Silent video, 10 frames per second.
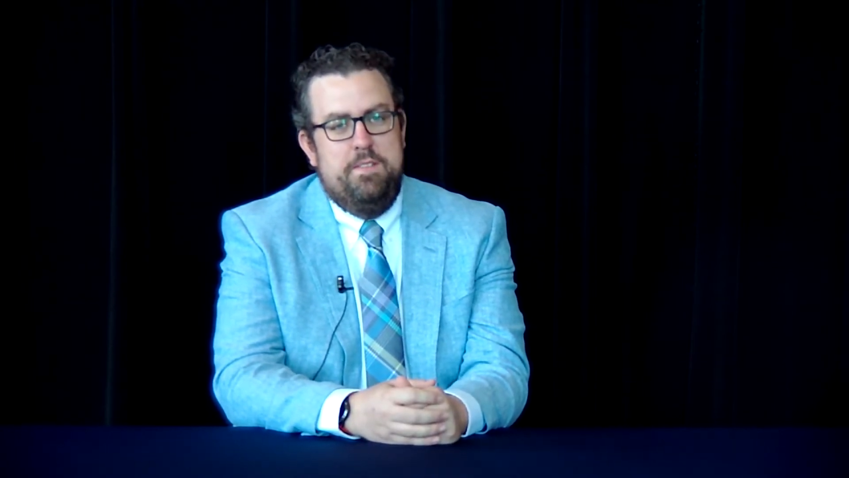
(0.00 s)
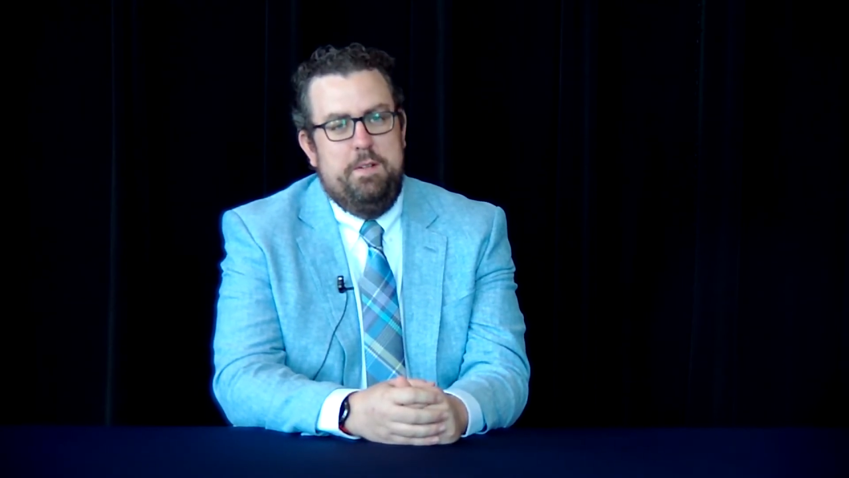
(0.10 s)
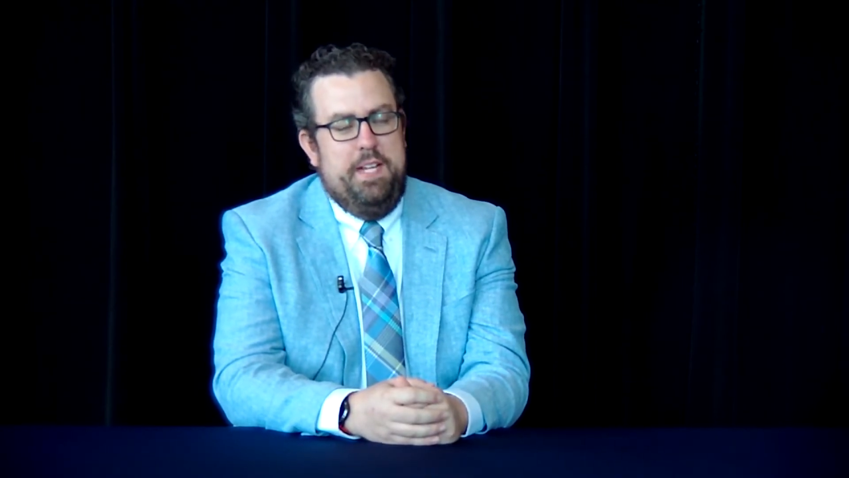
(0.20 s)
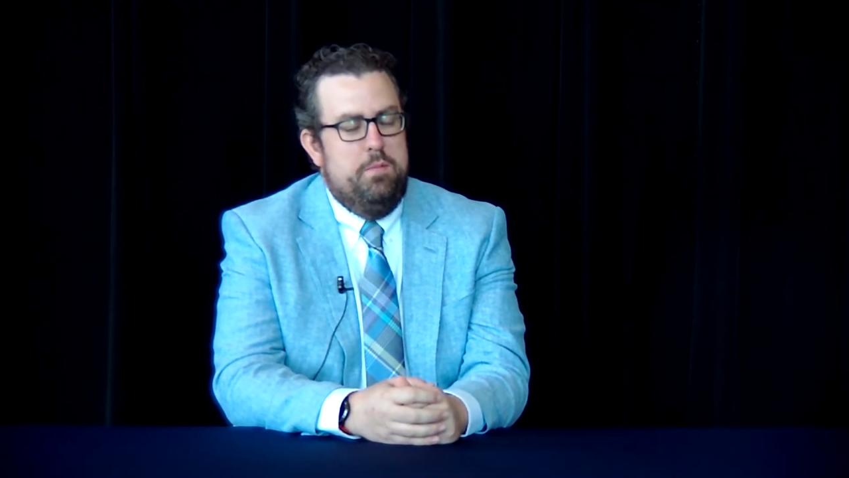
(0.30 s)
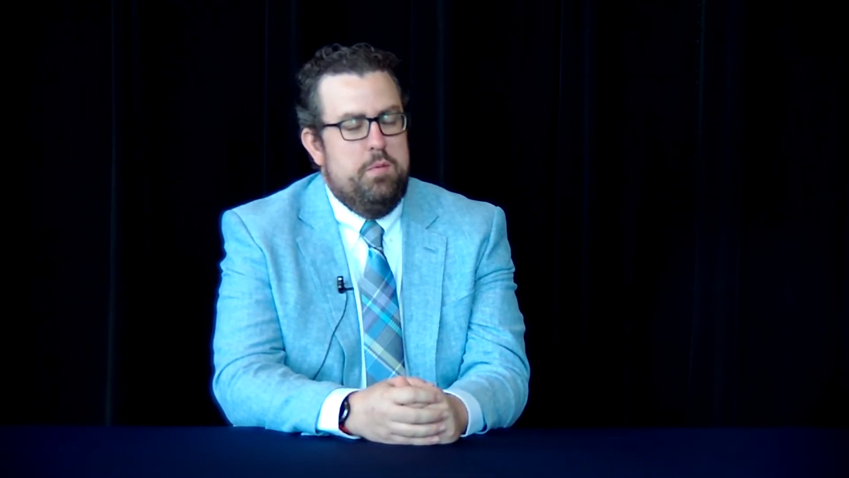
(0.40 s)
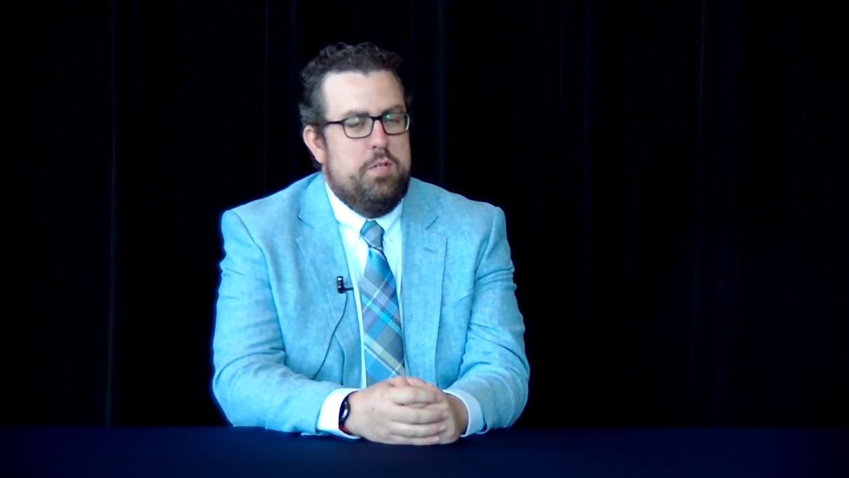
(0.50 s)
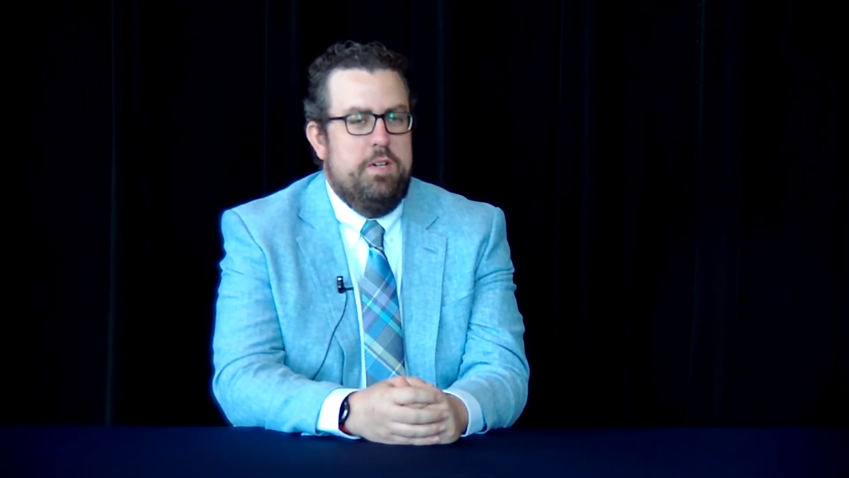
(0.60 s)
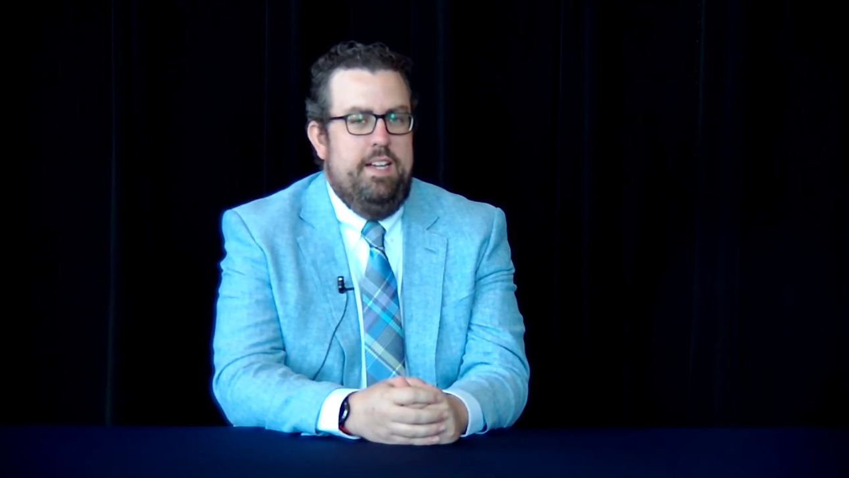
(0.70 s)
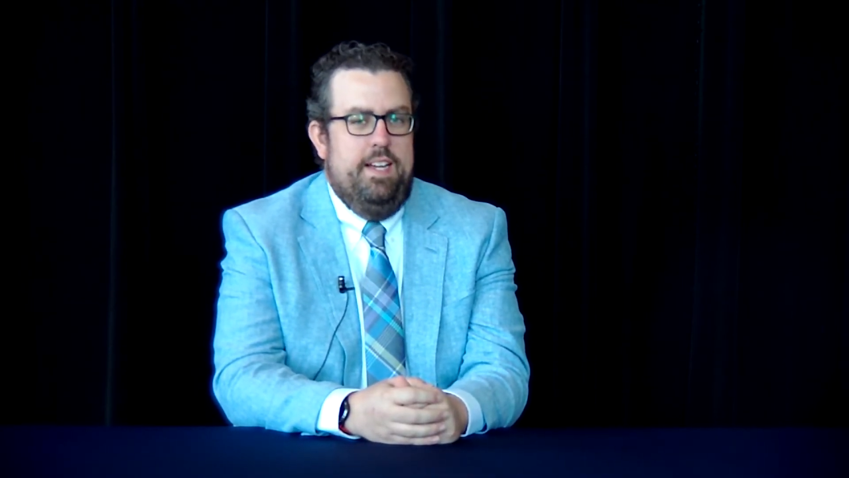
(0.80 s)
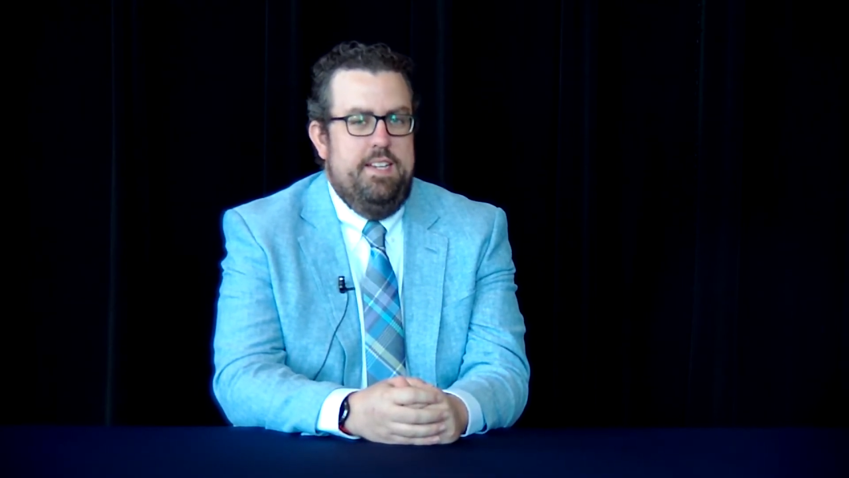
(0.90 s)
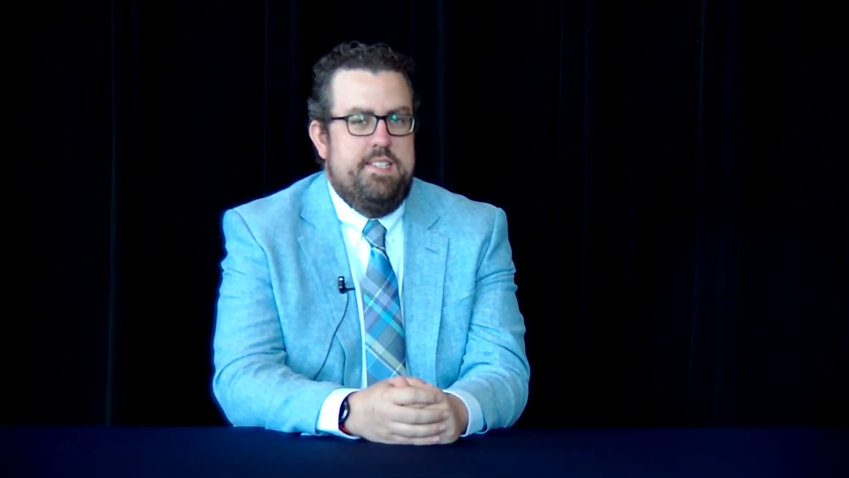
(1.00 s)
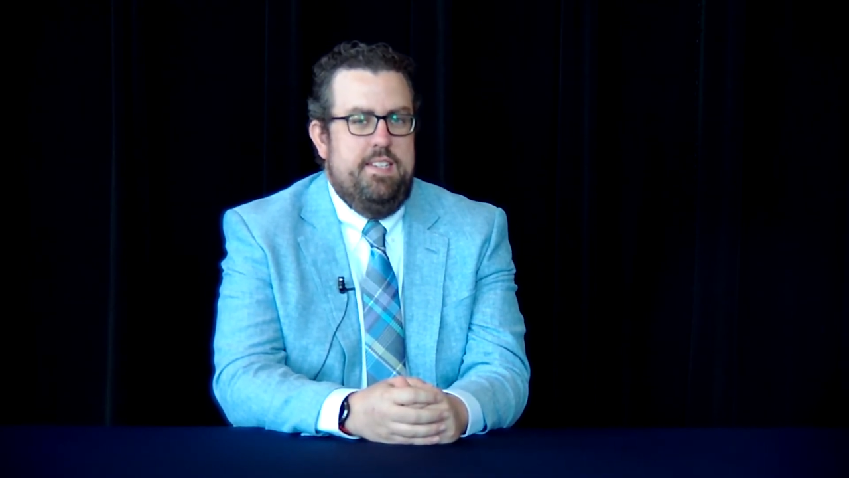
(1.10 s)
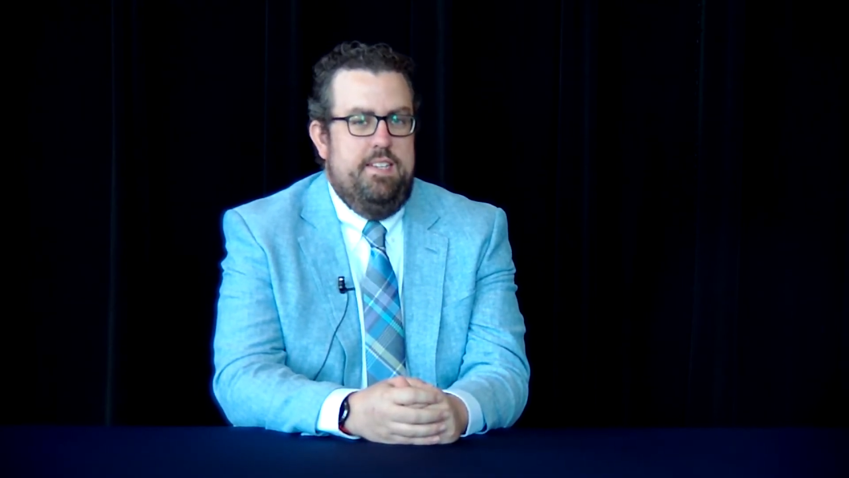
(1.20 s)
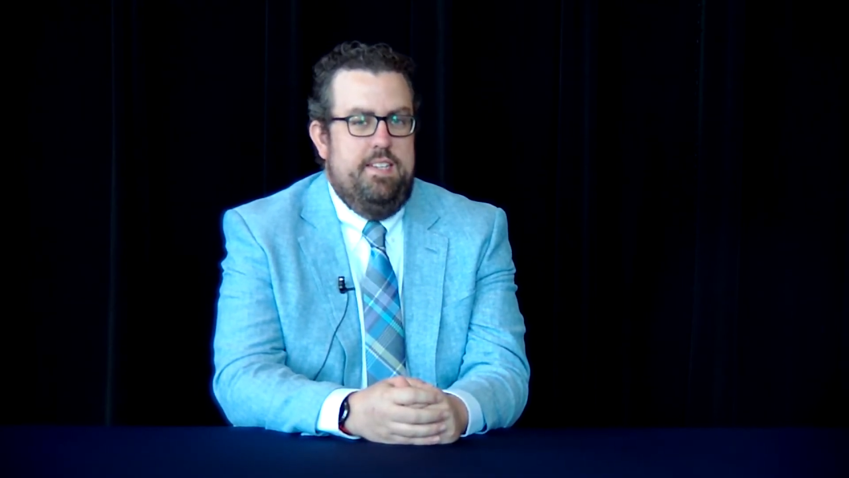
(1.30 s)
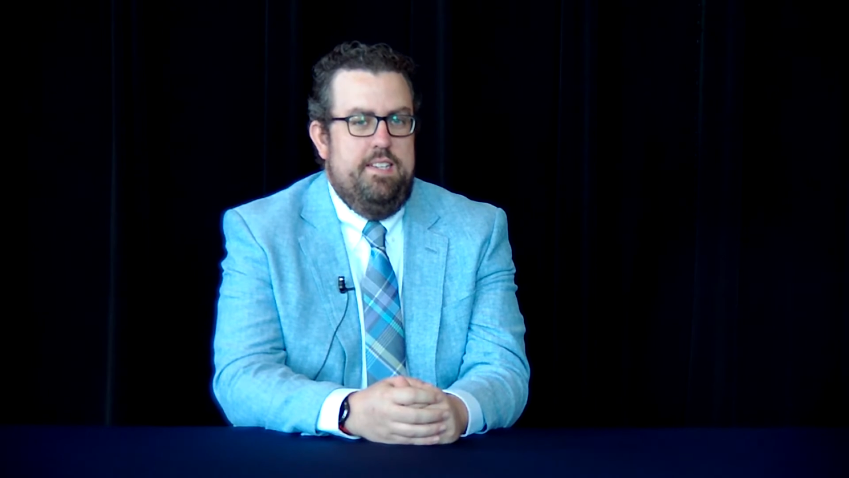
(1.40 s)
New Hampshire and I
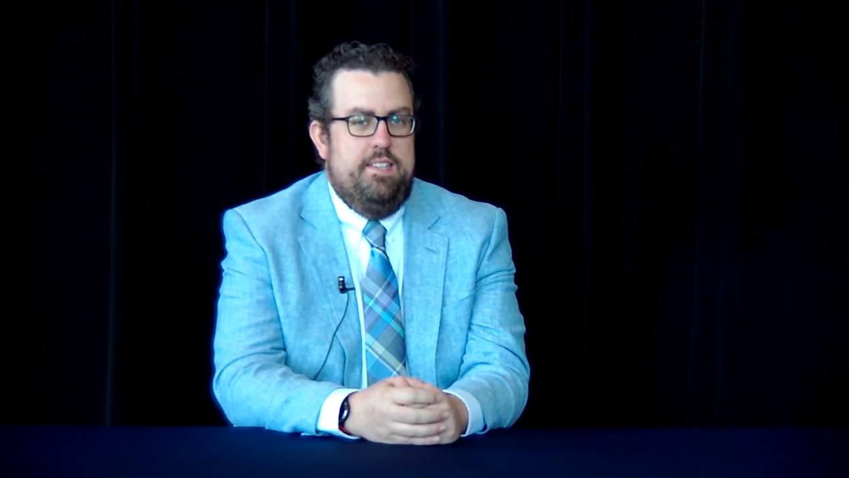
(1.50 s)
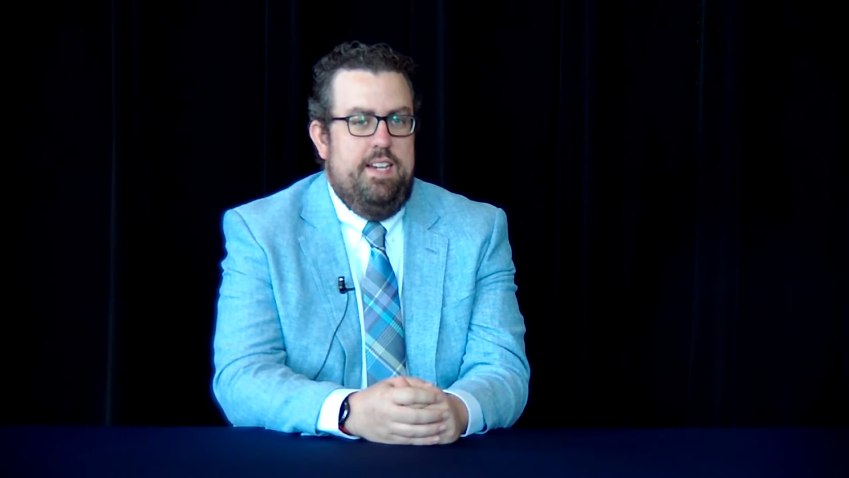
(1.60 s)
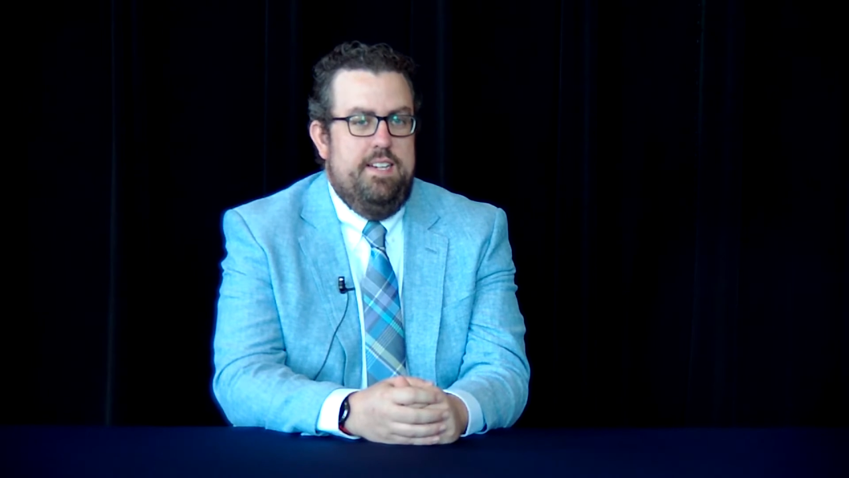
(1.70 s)
studied